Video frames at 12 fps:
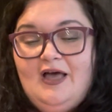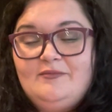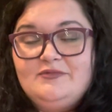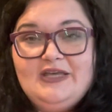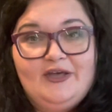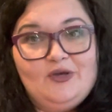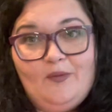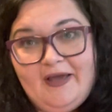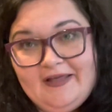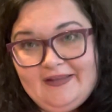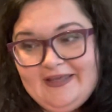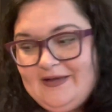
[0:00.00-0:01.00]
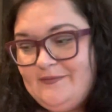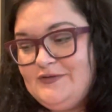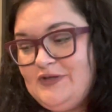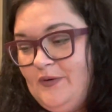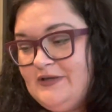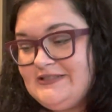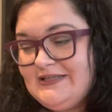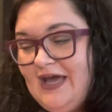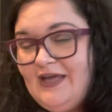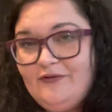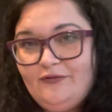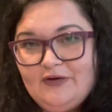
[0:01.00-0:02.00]
tell you why I like them. So
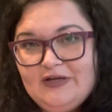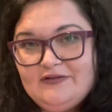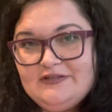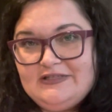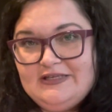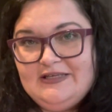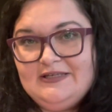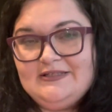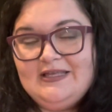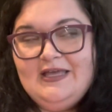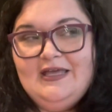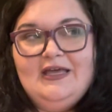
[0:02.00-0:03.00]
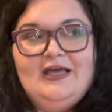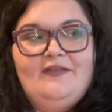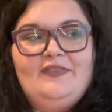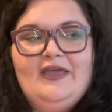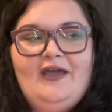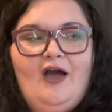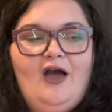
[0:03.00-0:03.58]
Escada fragrances, they've